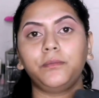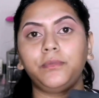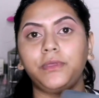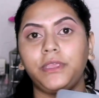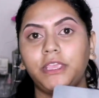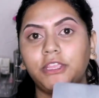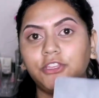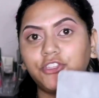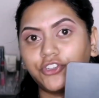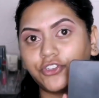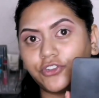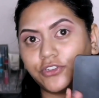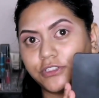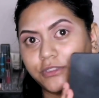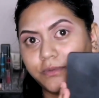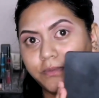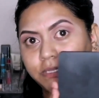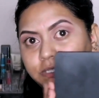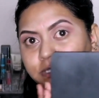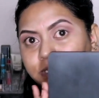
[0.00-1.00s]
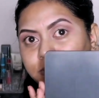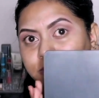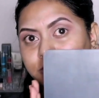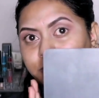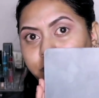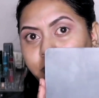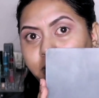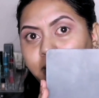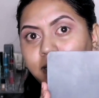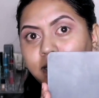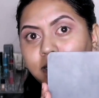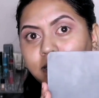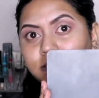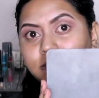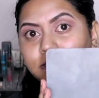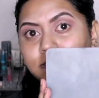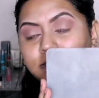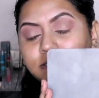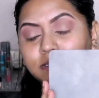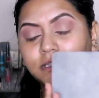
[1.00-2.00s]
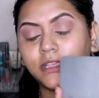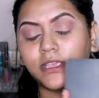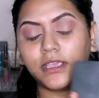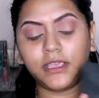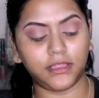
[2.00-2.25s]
BH Cosmetics palette.